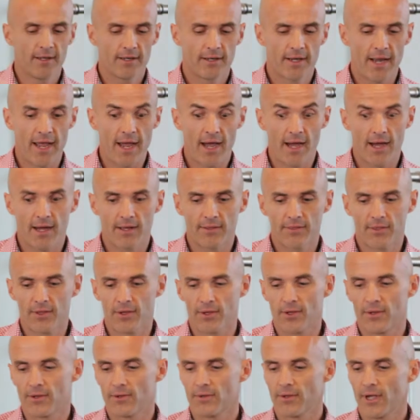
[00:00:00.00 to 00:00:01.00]
now
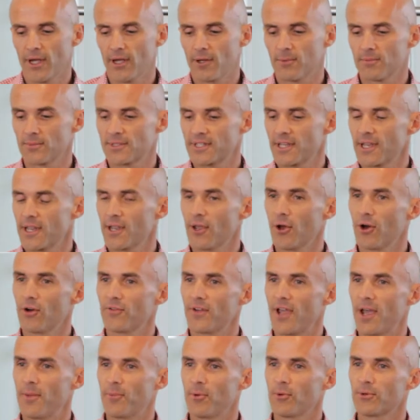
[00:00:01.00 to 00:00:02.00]
the um, CEO of
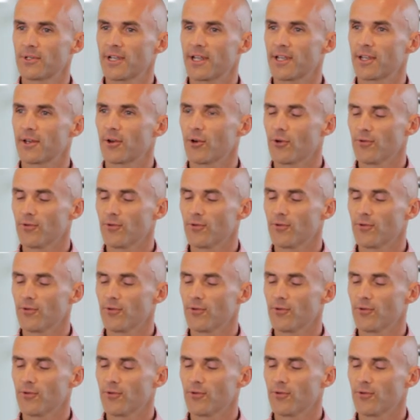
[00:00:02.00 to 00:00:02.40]
Apple, taken